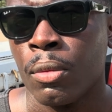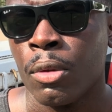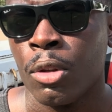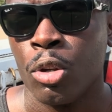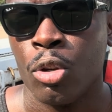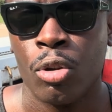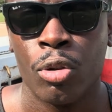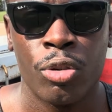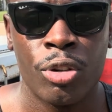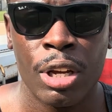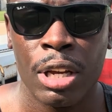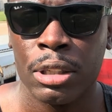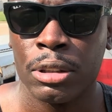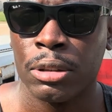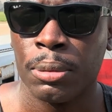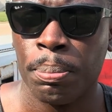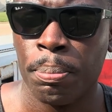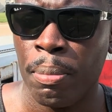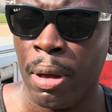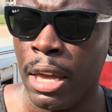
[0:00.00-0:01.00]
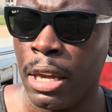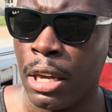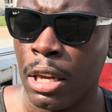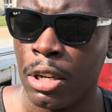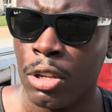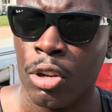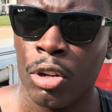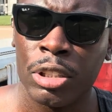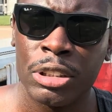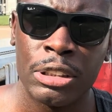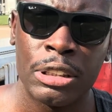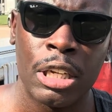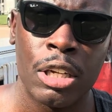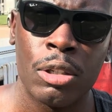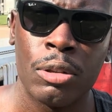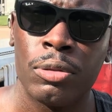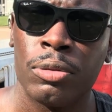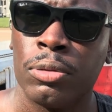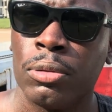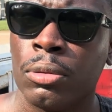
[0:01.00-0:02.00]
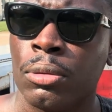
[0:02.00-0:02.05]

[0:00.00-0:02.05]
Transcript: You're just making yourself